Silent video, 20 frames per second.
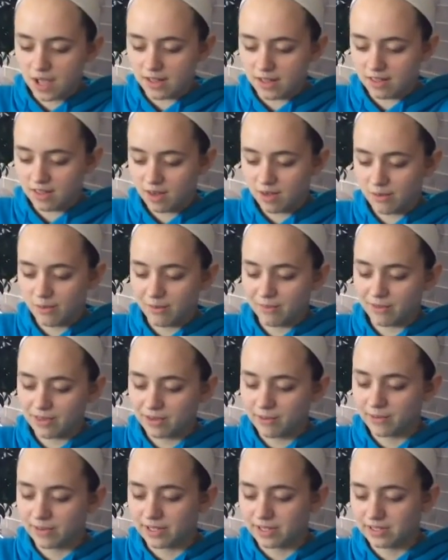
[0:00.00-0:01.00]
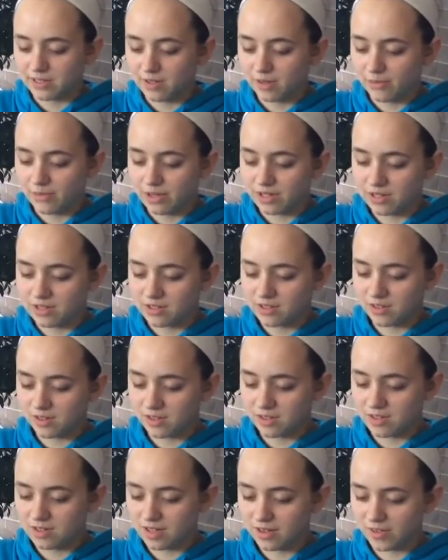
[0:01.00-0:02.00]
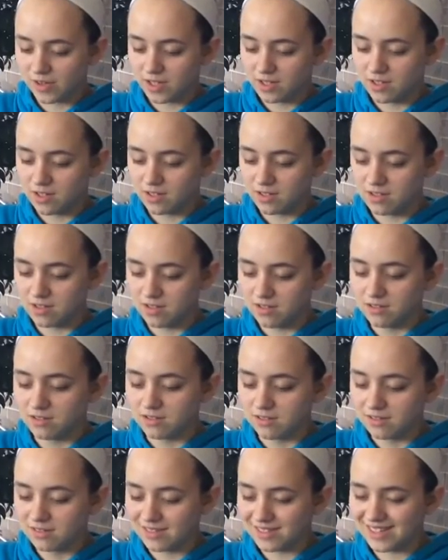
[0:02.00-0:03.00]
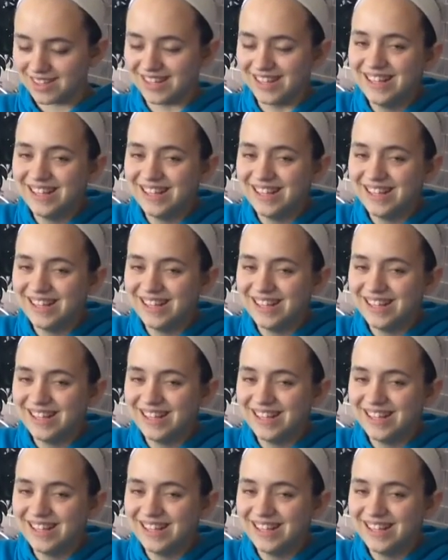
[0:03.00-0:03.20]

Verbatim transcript: had to come up with a way to administer the steroid to the students.